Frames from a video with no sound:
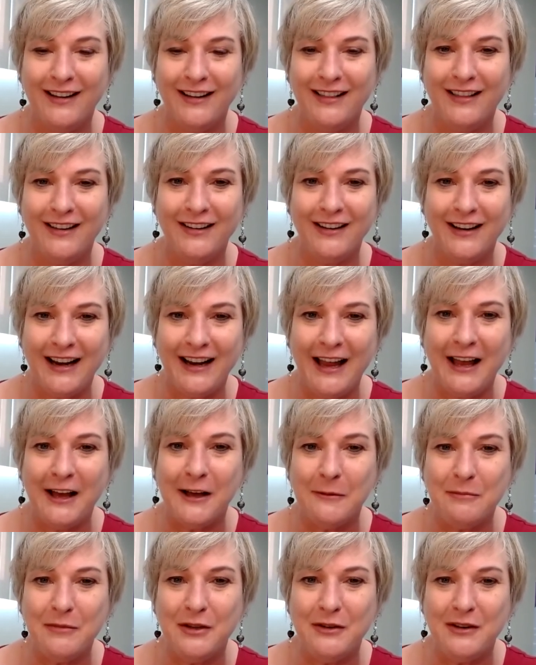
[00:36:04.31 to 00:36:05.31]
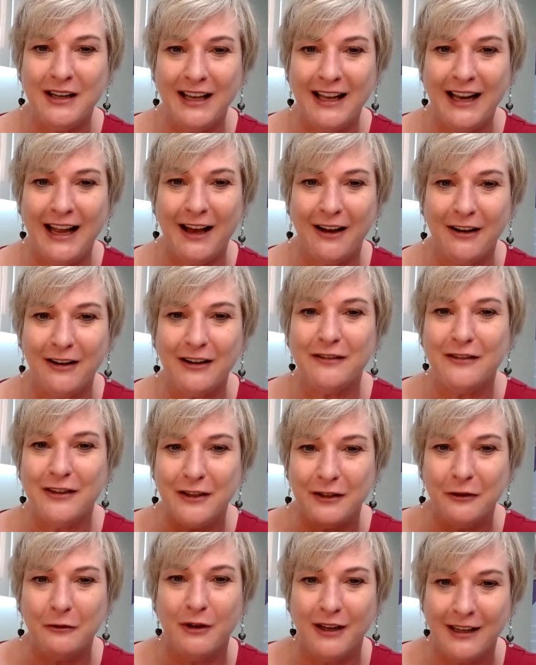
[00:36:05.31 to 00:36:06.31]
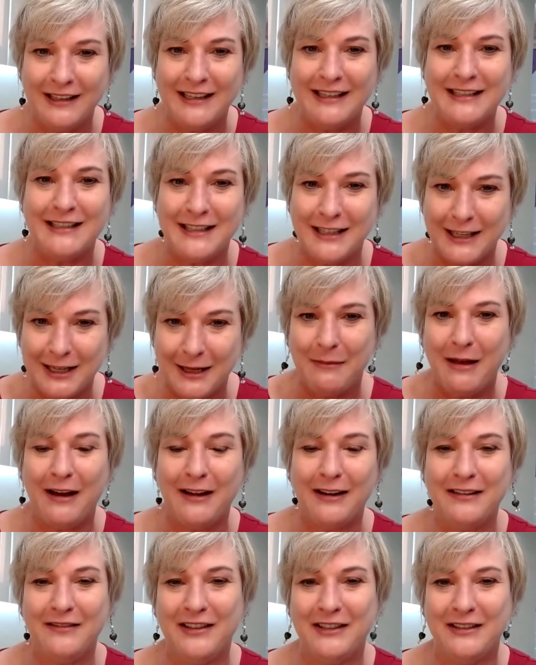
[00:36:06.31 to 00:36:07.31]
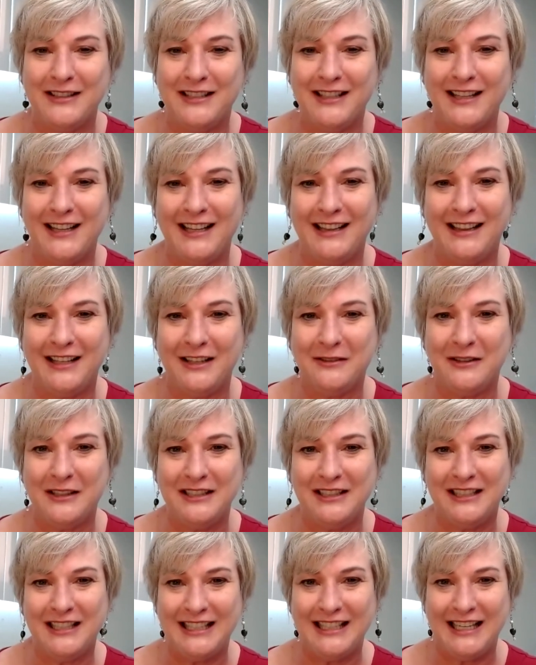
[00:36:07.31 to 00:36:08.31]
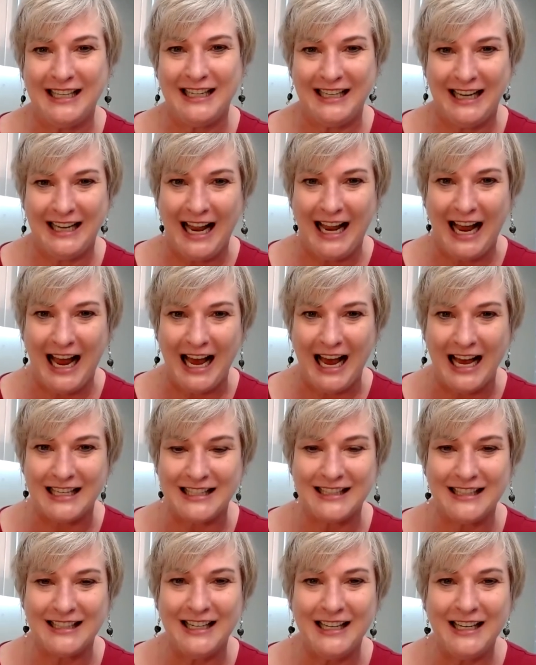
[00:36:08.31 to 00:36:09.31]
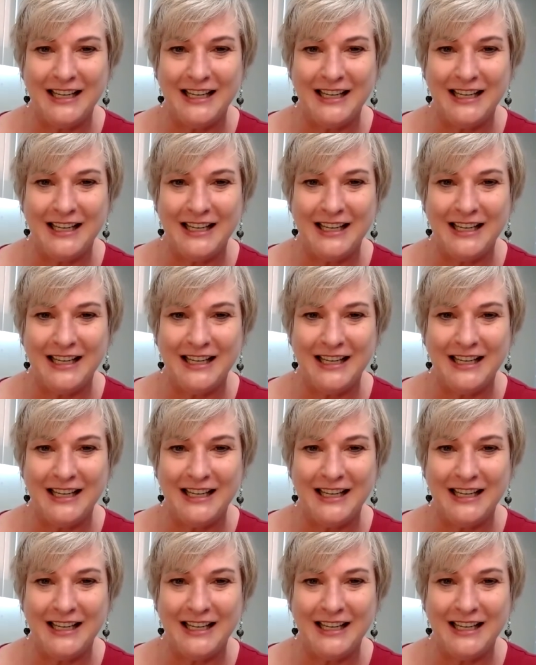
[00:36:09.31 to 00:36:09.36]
They're going to help you get out of you what needs to come out of you so that the question can get asked.